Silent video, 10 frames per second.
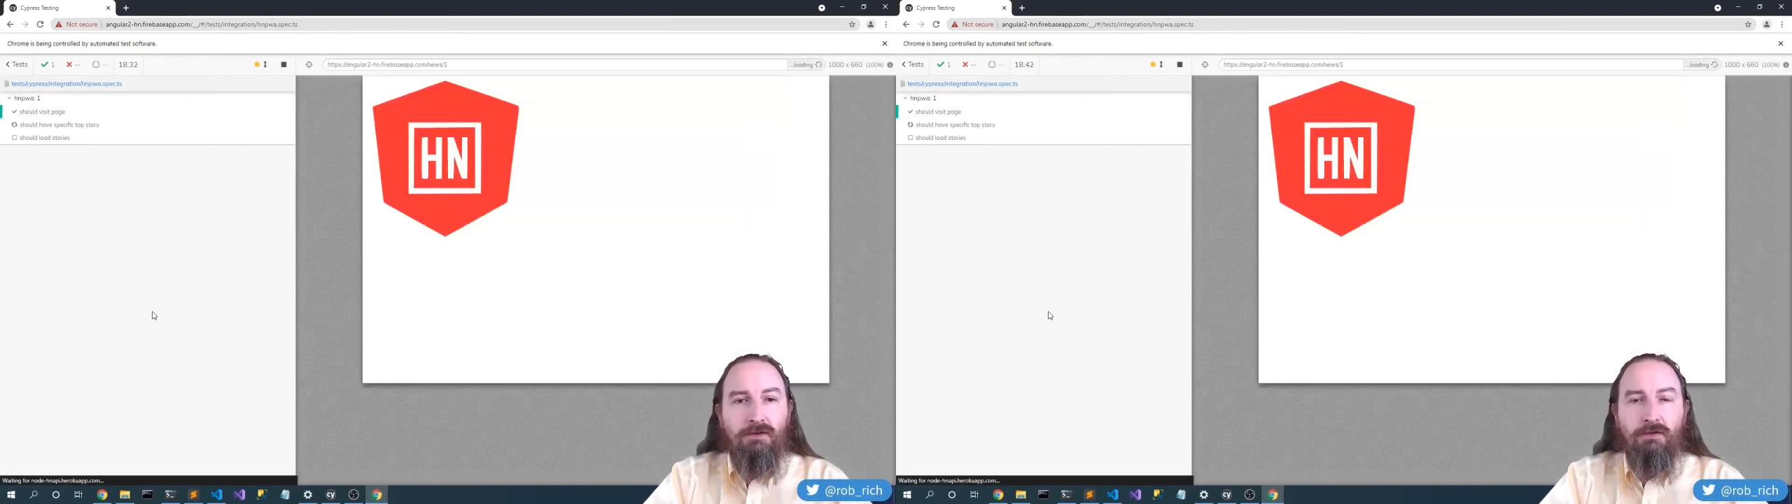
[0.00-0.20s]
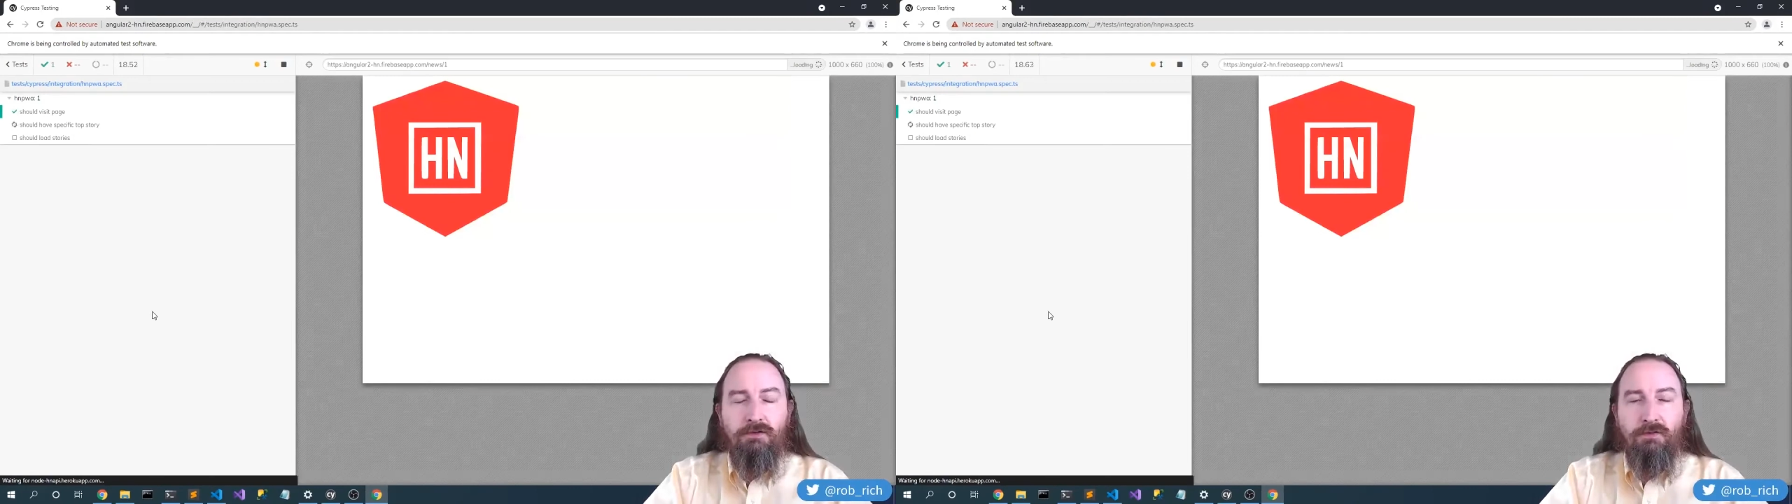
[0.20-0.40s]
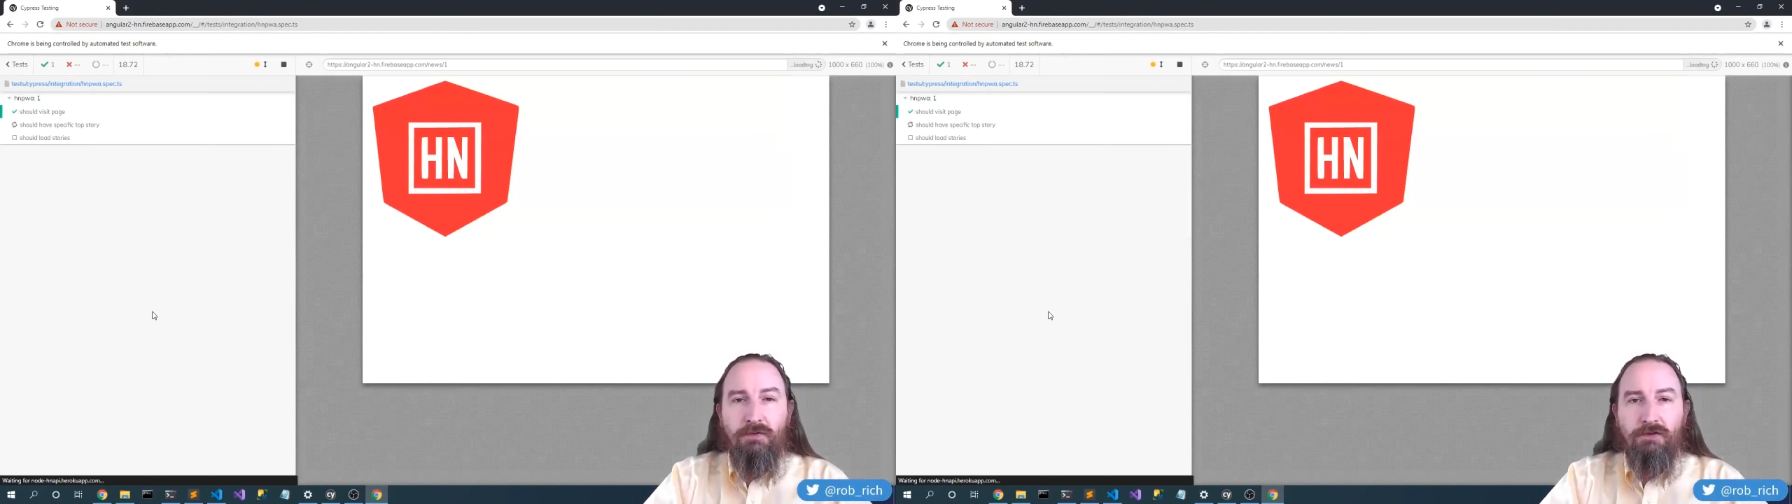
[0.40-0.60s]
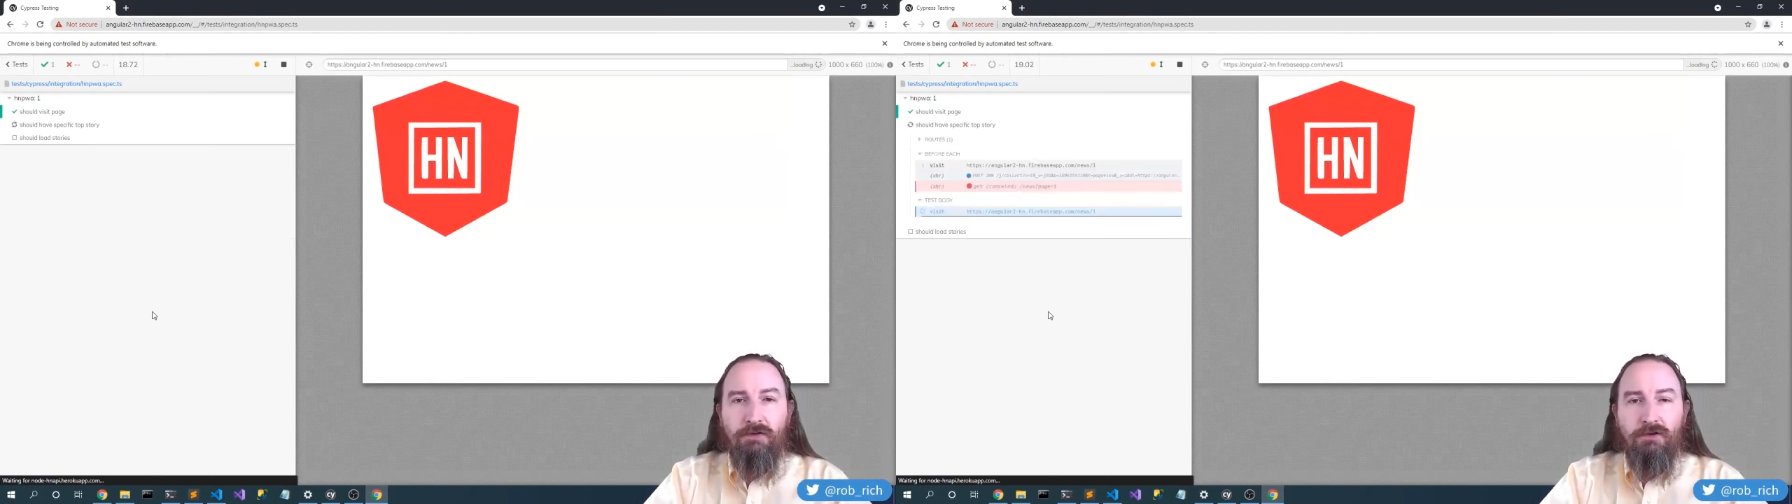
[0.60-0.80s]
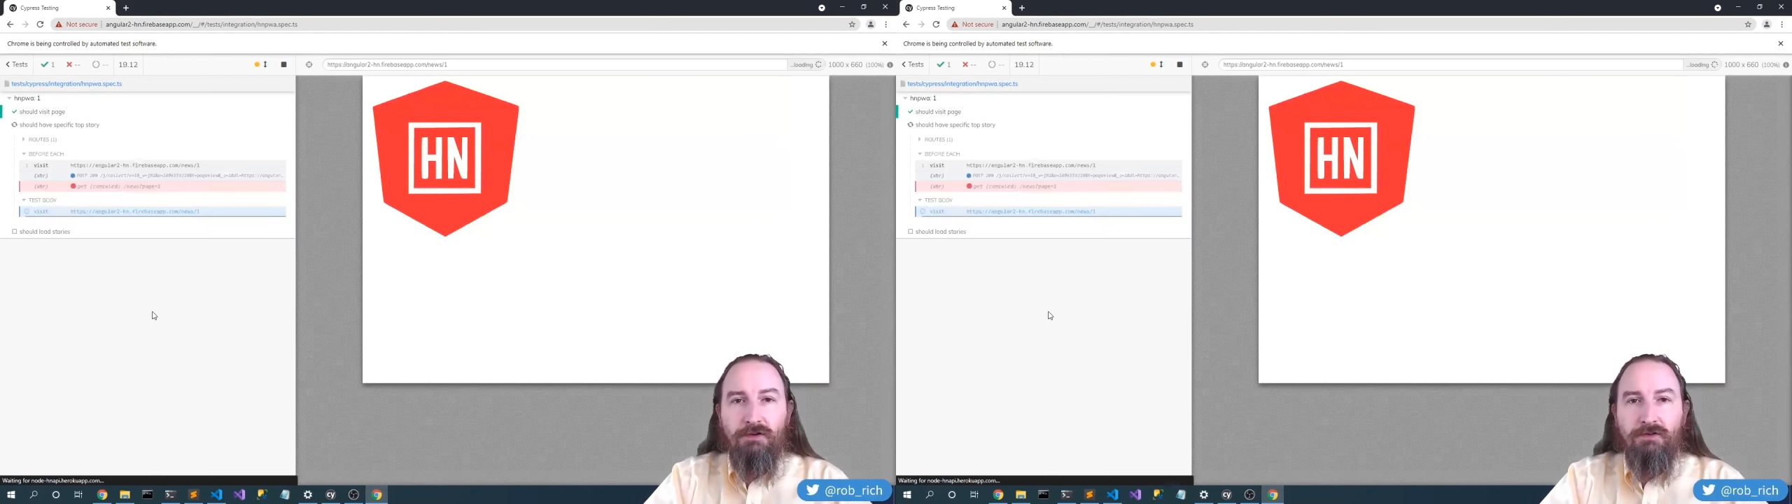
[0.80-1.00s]
use a
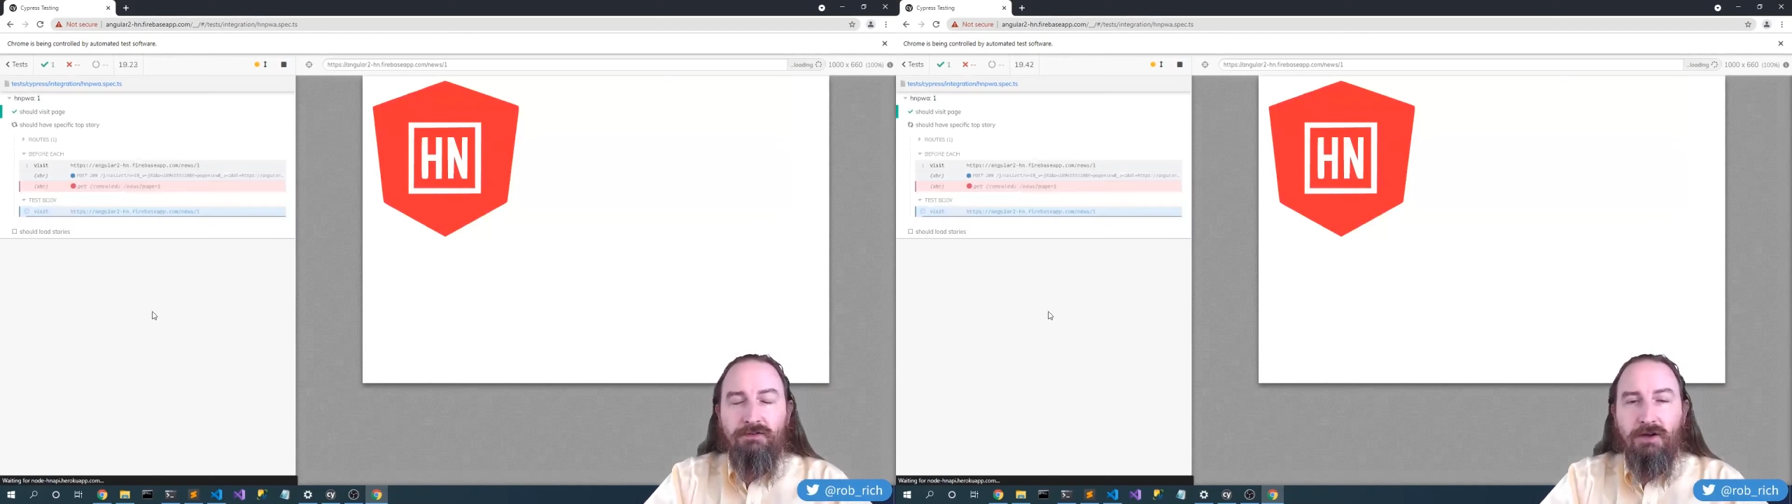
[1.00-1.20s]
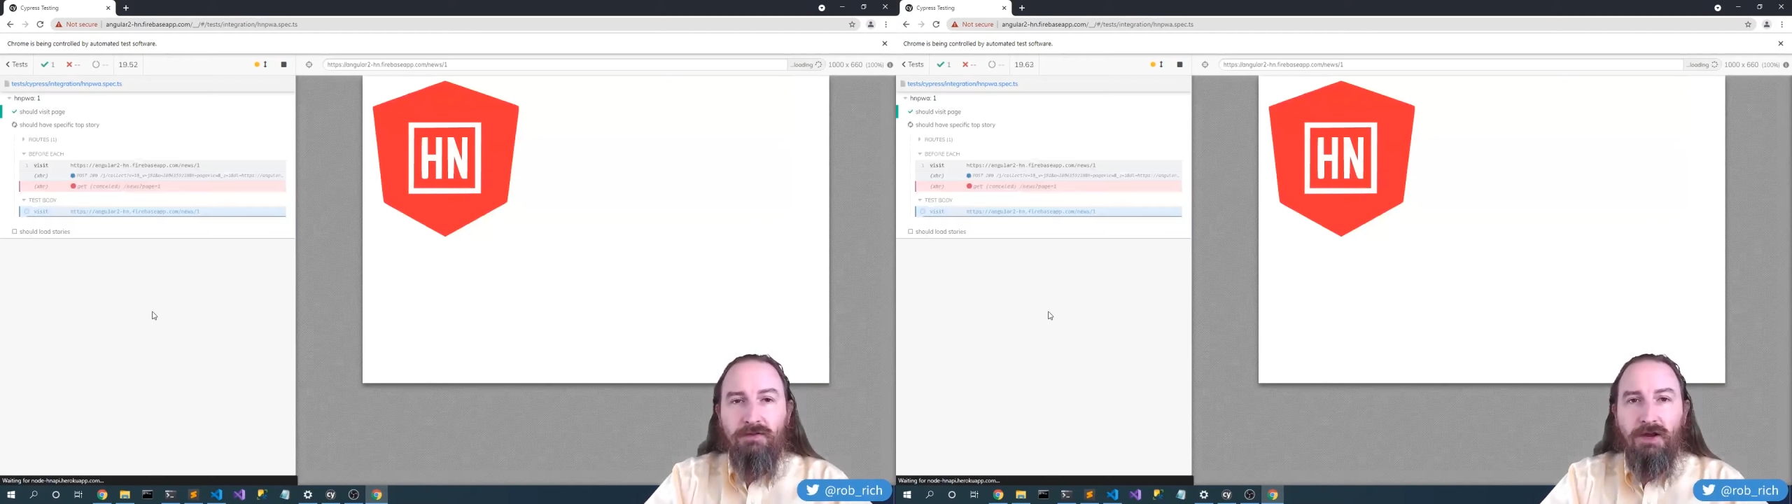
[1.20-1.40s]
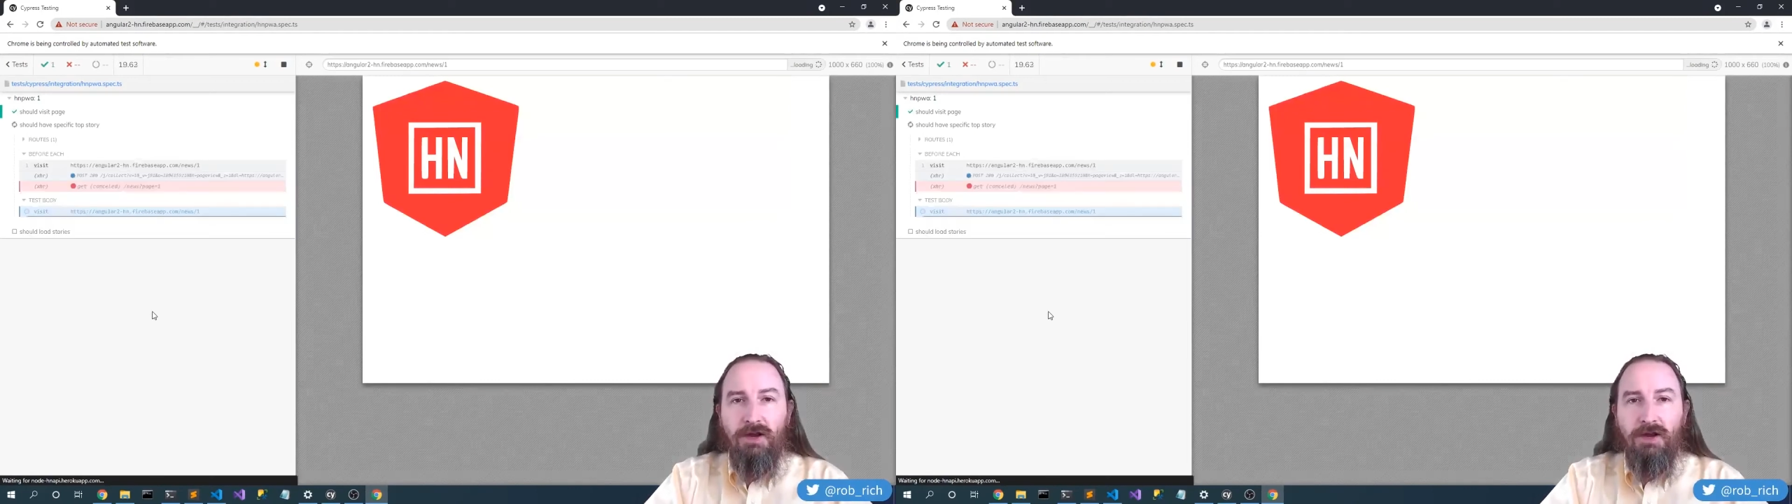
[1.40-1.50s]
fixture instead of